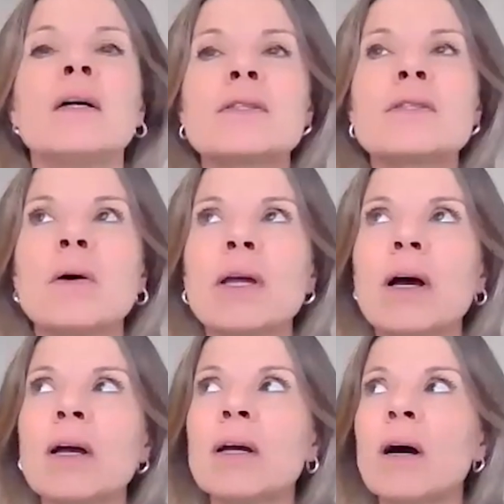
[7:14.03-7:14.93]
So
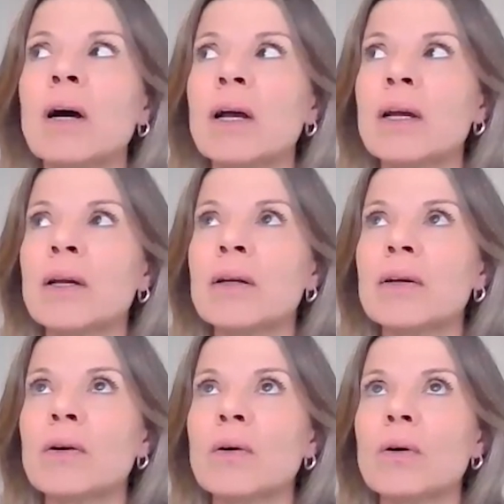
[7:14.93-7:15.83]

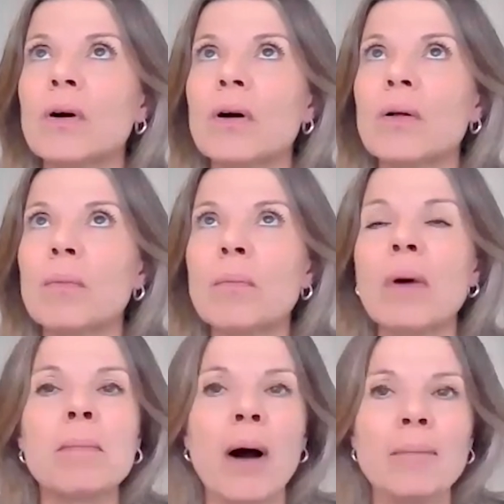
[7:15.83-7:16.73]

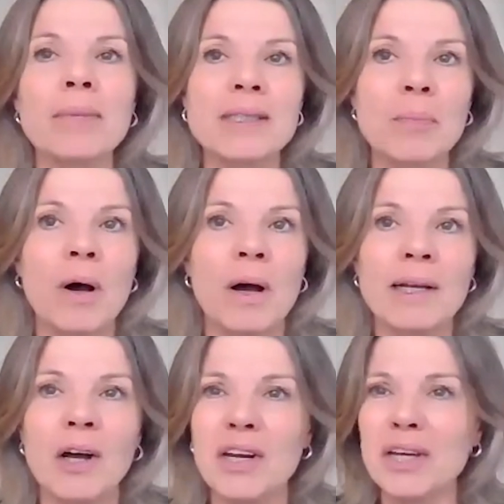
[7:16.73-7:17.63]
my mum is my
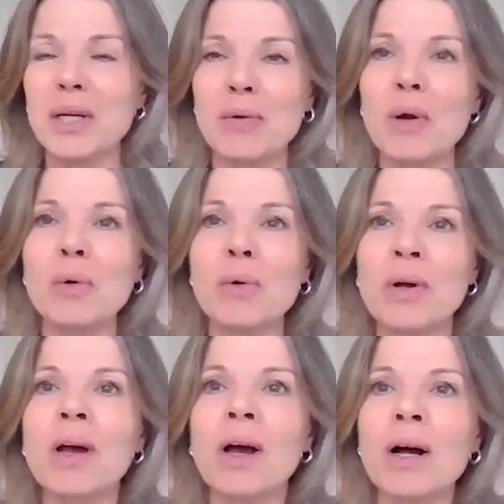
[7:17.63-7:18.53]
kind of hero.
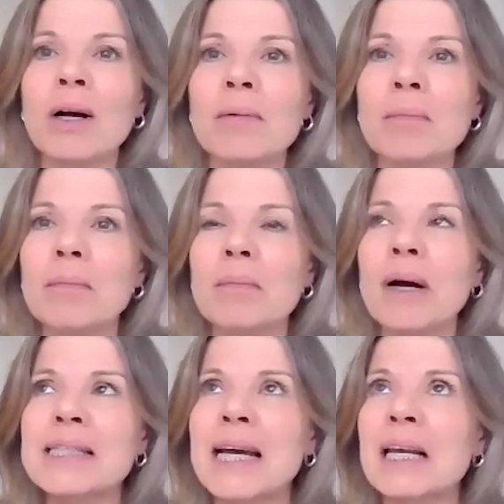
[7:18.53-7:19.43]

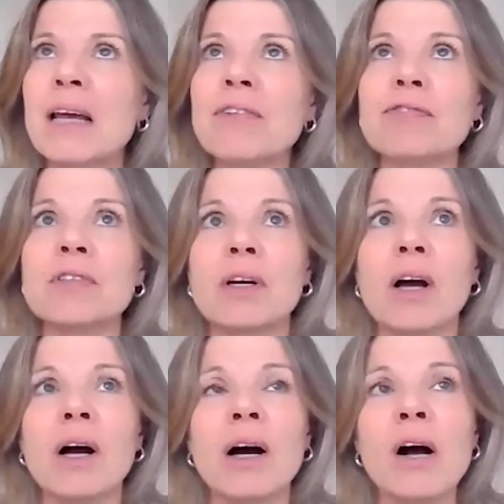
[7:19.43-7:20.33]
My dad left
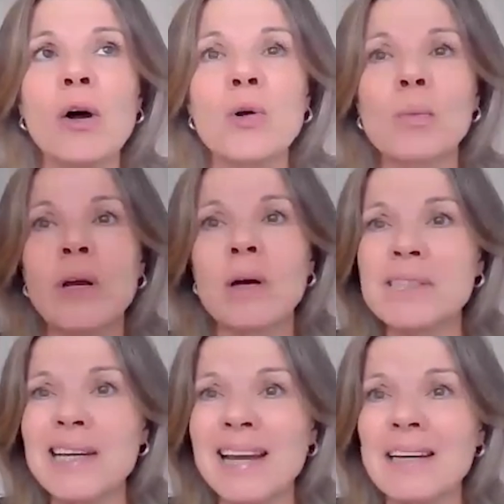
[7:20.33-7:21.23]
our home when I
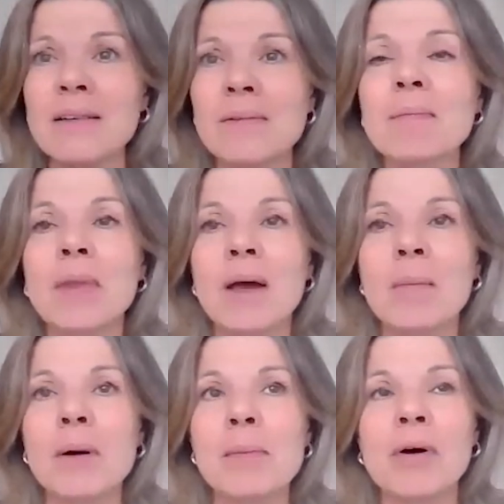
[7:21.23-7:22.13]
was 10
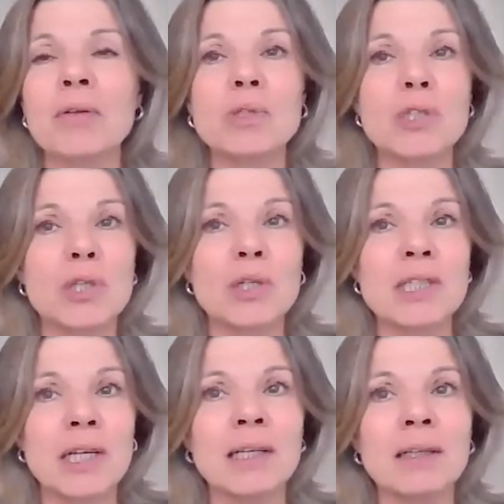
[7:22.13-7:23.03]
and my brother was
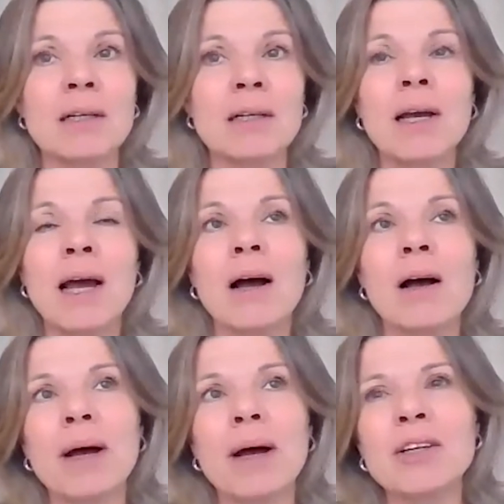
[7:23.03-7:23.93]
13.
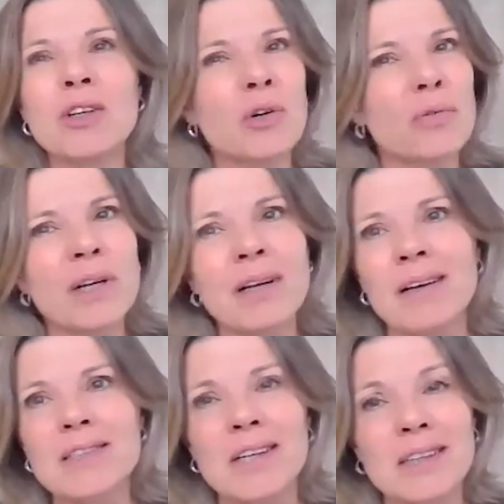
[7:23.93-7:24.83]
And you got to
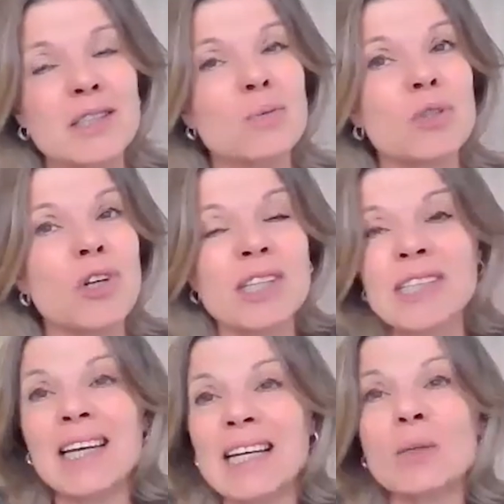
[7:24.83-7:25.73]
realize, this was
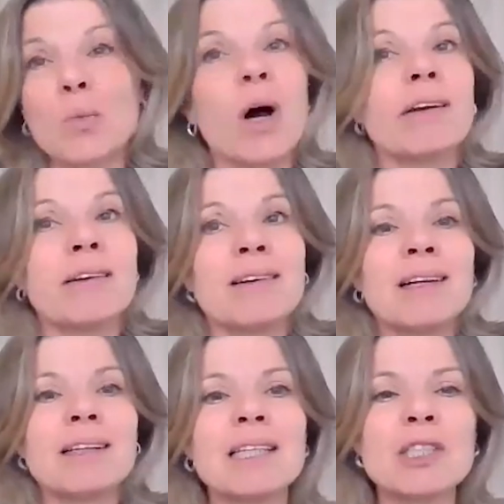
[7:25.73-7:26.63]
1981.
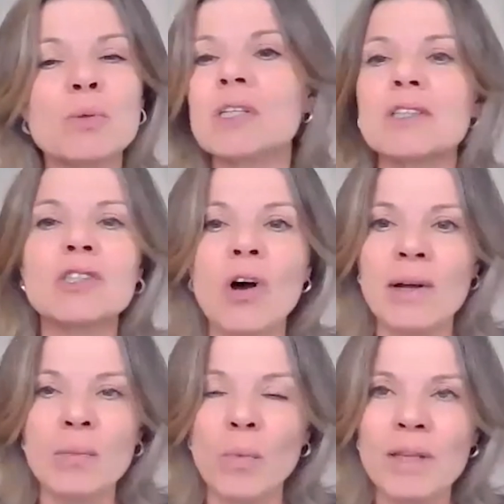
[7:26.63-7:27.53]
This was at a
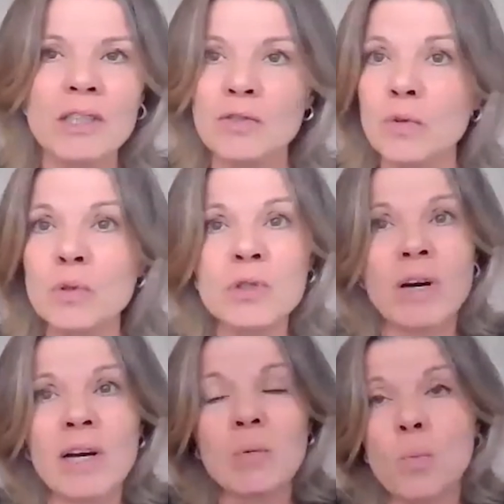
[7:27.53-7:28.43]
time when the divorce
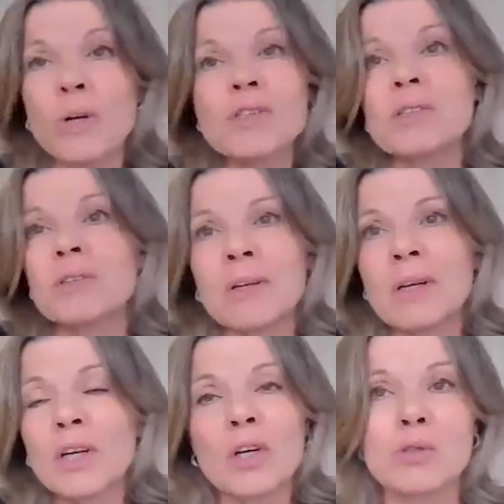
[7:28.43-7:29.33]
rate wasn't,
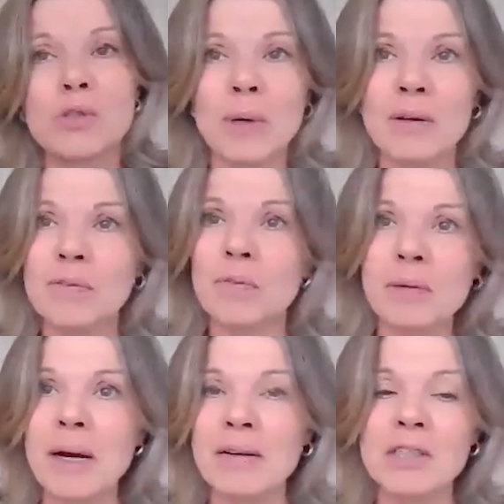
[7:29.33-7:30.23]
2 out of 3
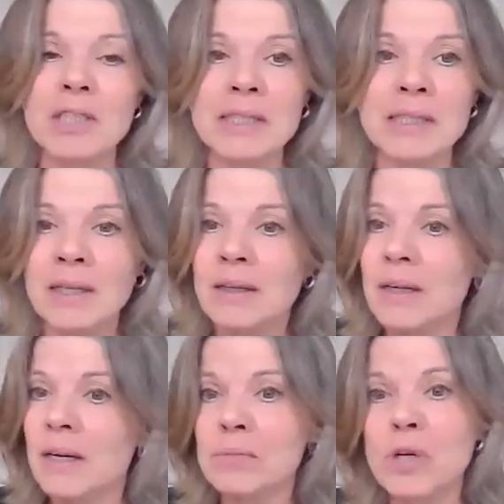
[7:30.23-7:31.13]
marriages
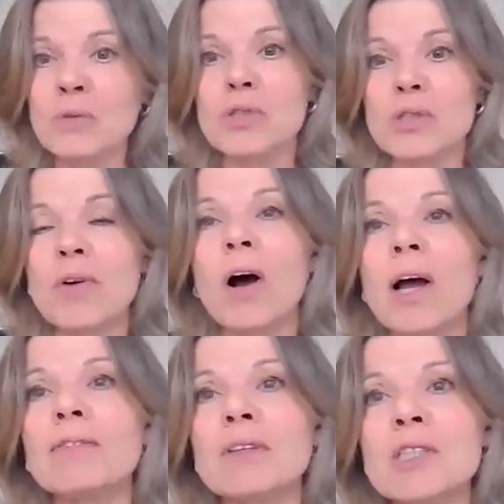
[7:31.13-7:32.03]
don't
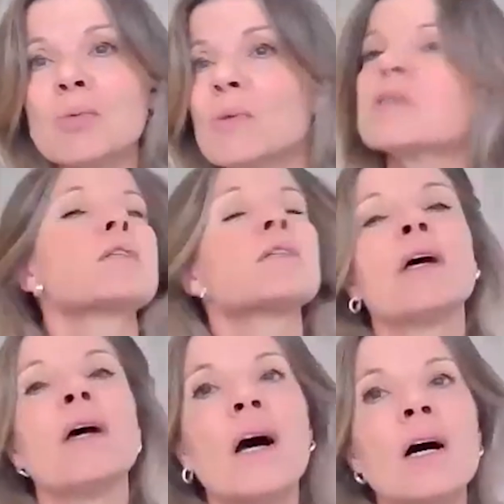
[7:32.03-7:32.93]
survive. This was
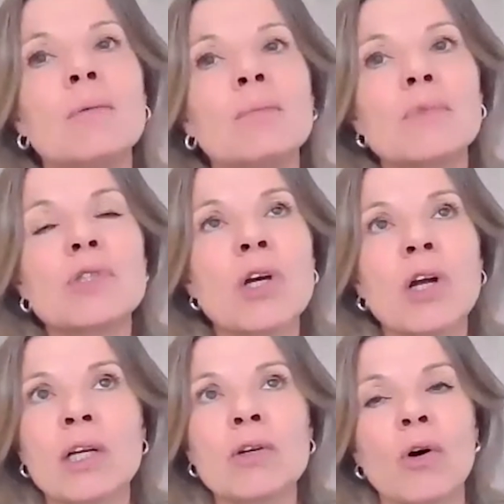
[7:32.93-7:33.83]

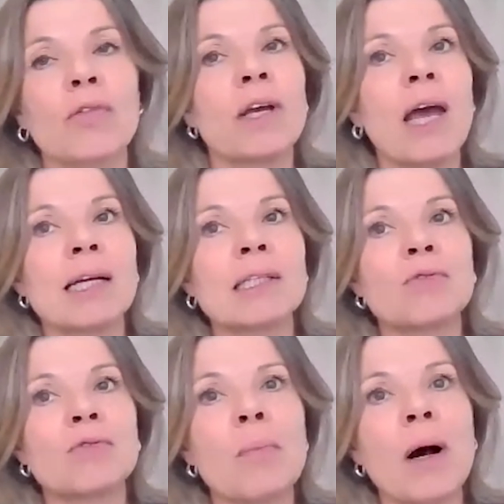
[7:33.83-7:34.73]
certainly not the case
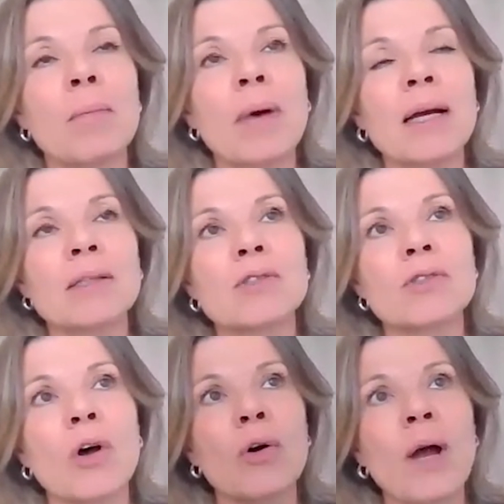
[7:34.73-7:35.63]
for mum and
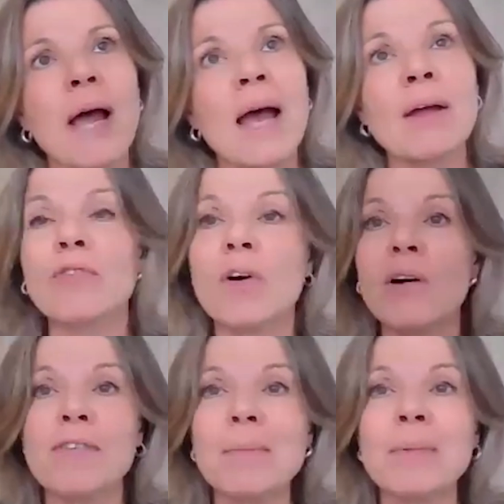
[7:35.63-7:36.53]
for our
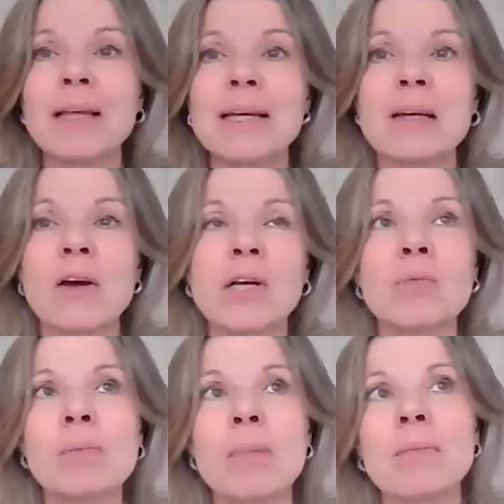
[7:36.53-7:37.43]
family. And I can
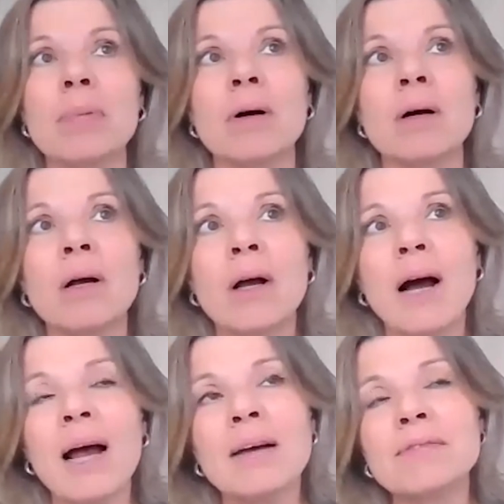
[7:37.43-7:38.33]
remember,
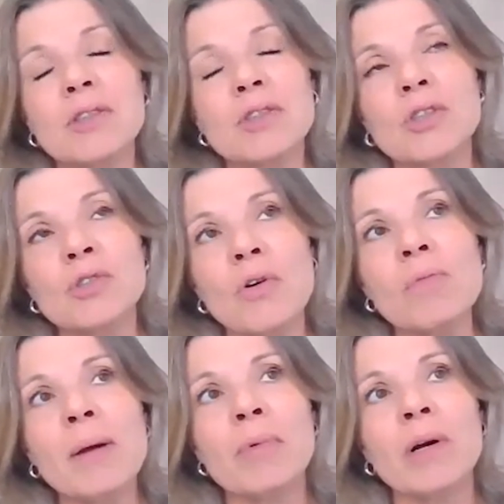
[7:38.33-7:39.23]
I have such a strong
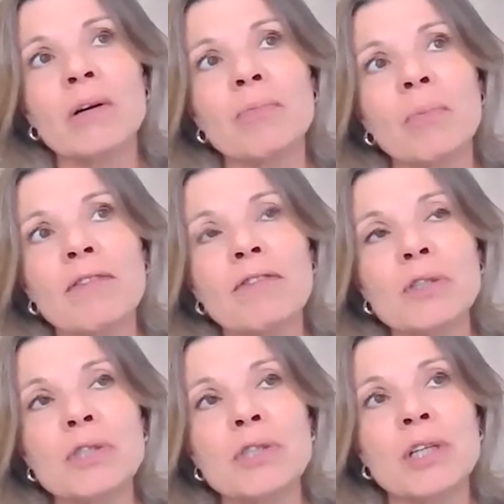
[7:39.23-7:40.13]
memory of my
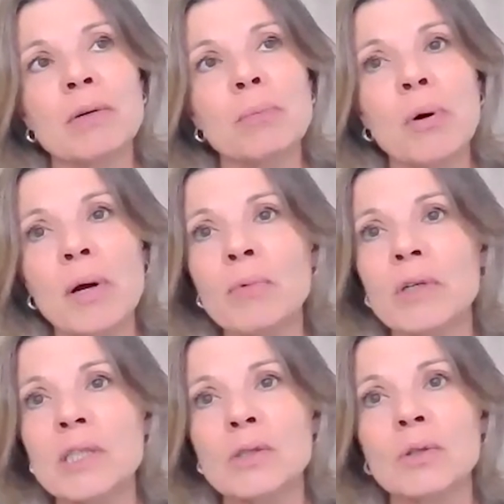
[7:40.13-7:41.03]
first year in
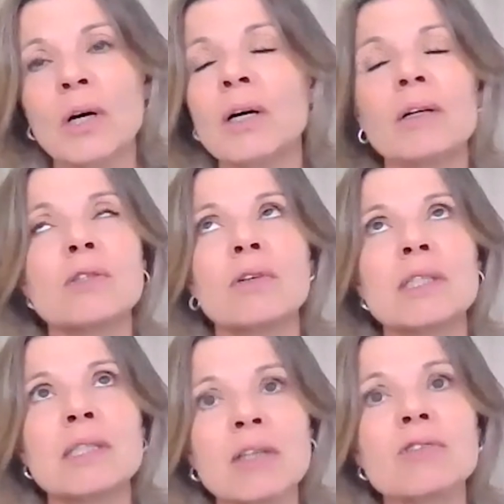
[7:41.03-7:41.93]

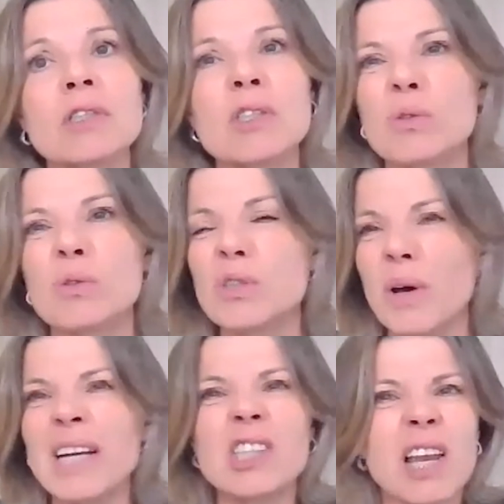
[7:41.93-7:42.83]
in secondary school, so
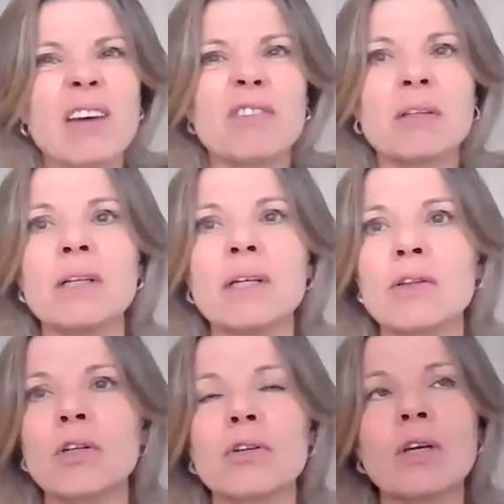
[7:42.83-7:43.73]
age 11 in
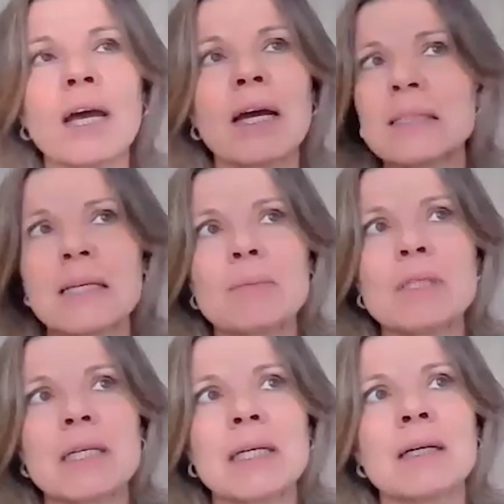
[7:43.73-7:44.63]
the UK, same
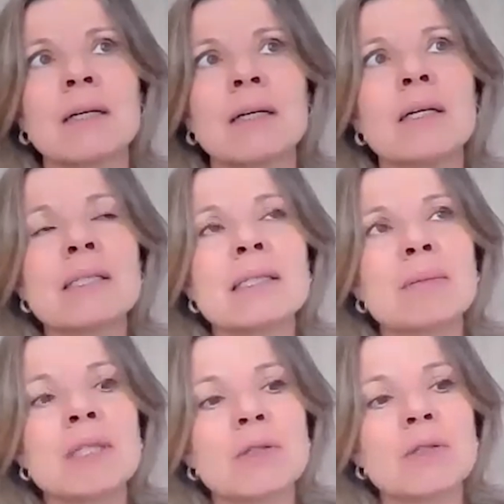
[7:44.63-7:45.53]
as here, same
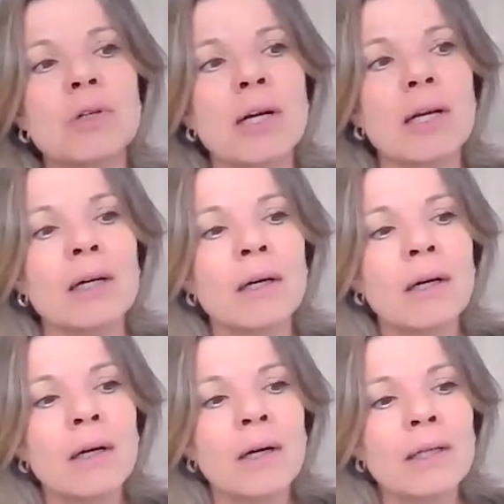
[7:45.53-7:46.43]
as in Australia,
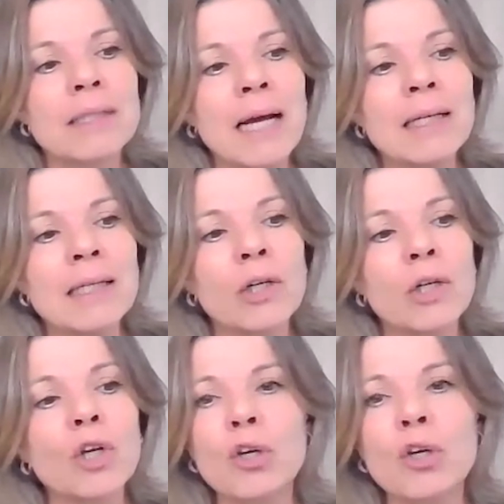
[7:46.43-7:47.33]
standing in
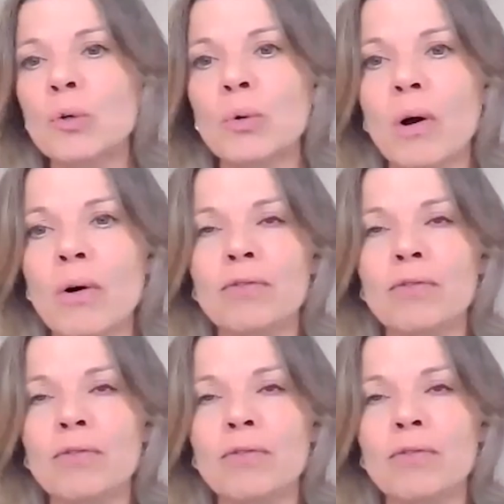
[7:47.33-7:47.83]
a queue